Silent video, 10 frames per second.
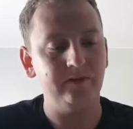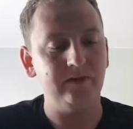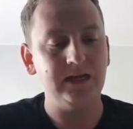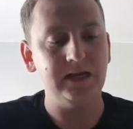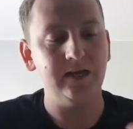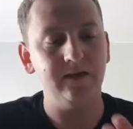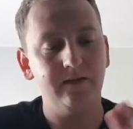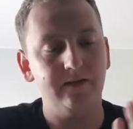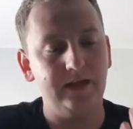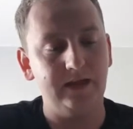the
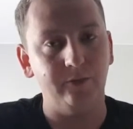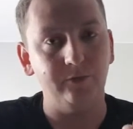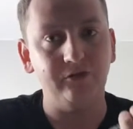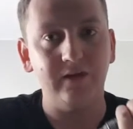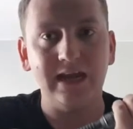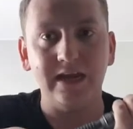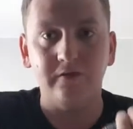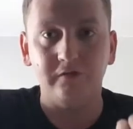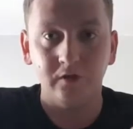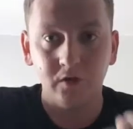hilt
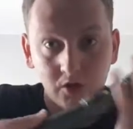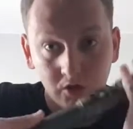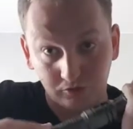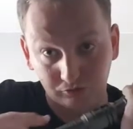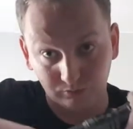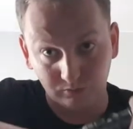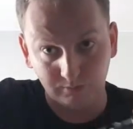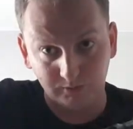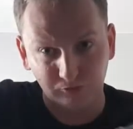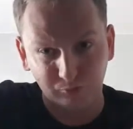is
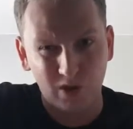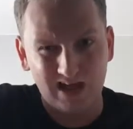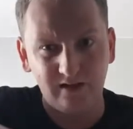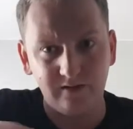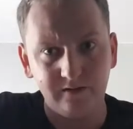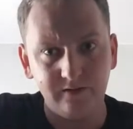unscrewable as well.